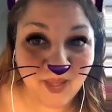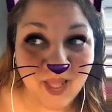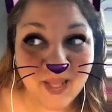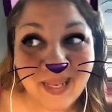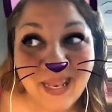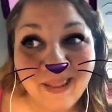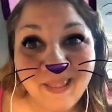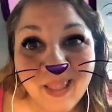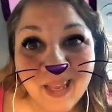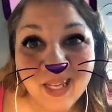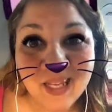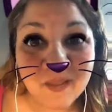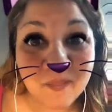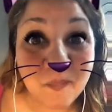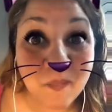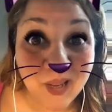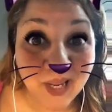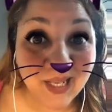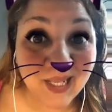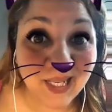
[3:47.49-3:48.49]
Now, that could
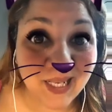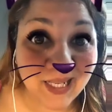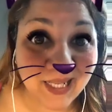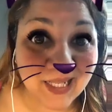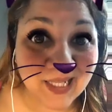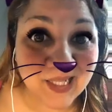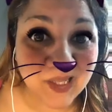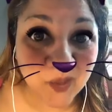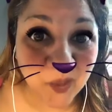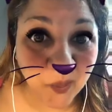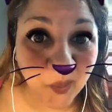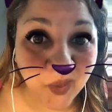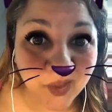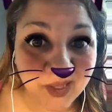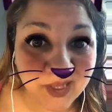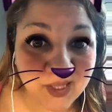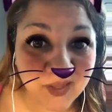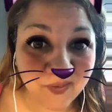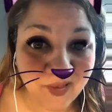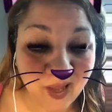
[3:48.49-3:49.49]
mean it leads to a
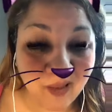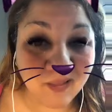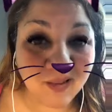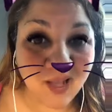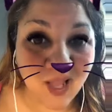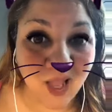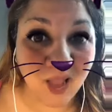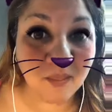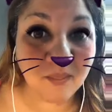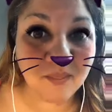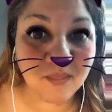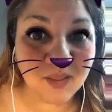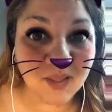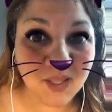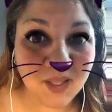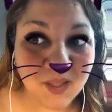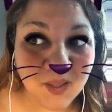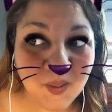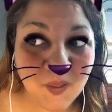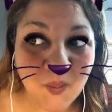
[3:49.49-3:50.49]
positive outcome,
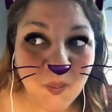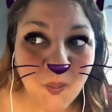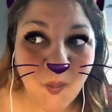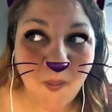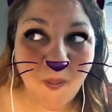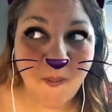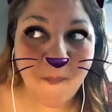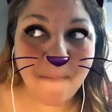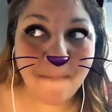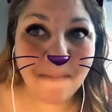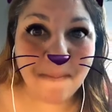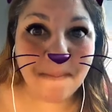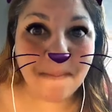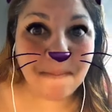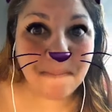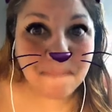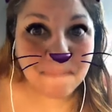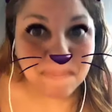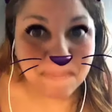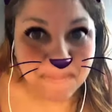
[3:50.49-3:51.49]

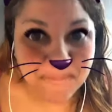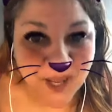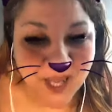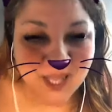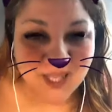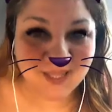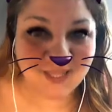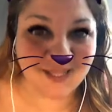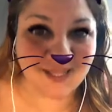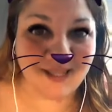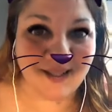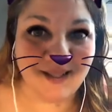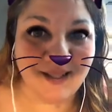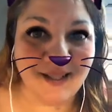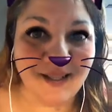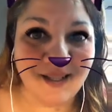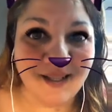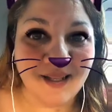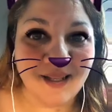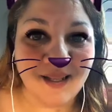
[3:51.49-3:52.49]
but
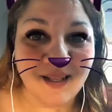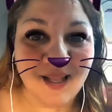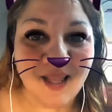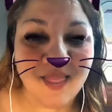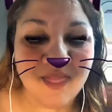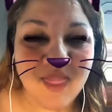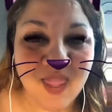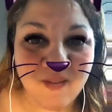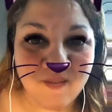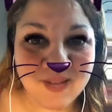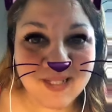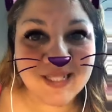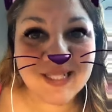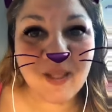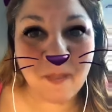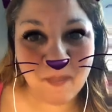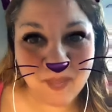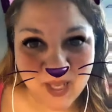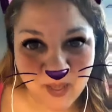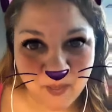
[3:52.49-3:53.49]
there is
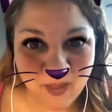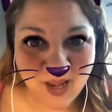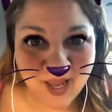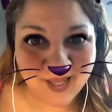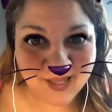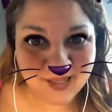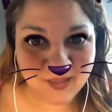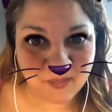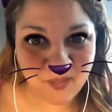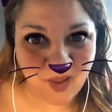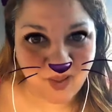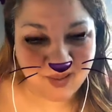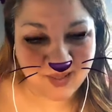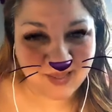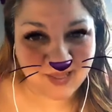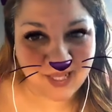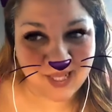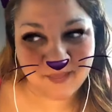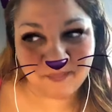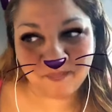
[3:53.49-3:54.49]
some manipulation
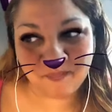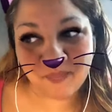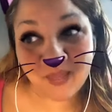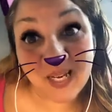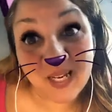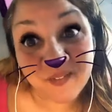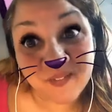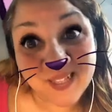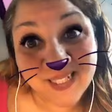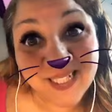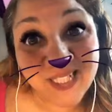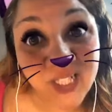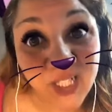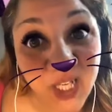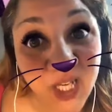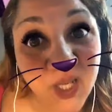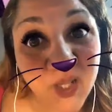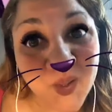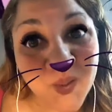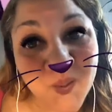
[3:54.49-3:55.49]
behind it. And if this is
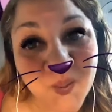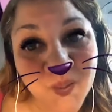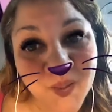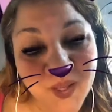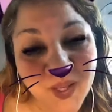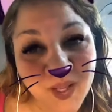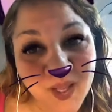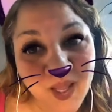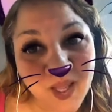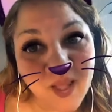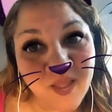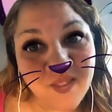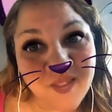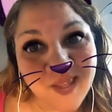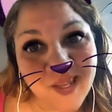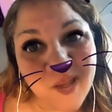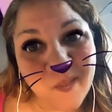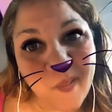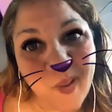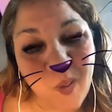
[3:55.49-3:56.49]
you,
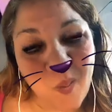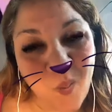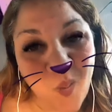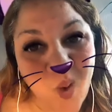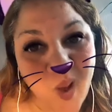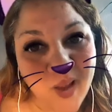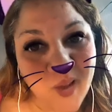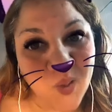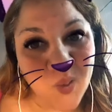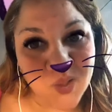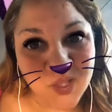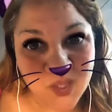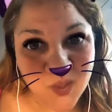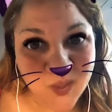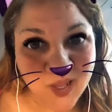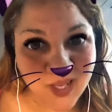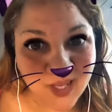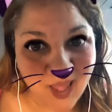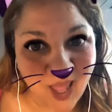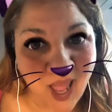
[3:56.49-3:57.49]
think about why you're
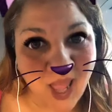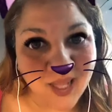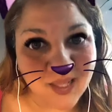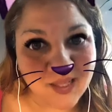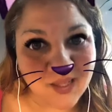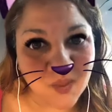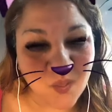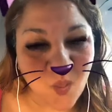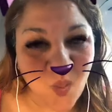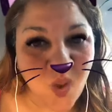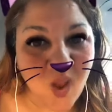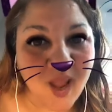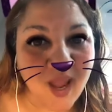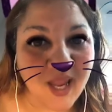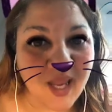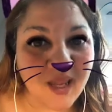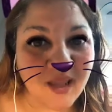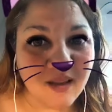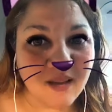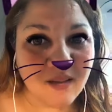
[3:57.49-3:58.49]
doing that,
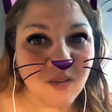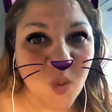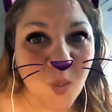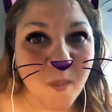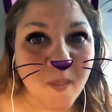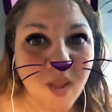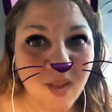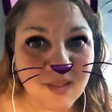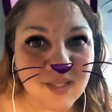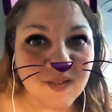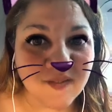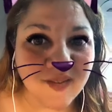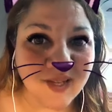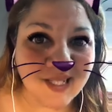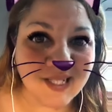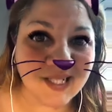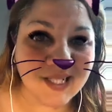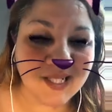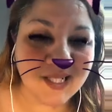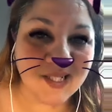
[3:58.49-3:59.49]
why you're
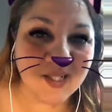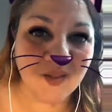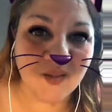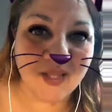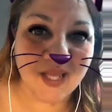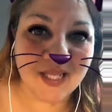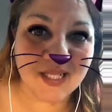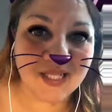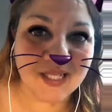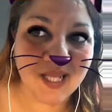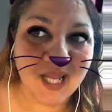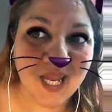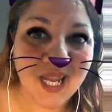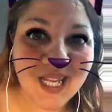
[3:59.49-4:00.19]
motivated to do that today.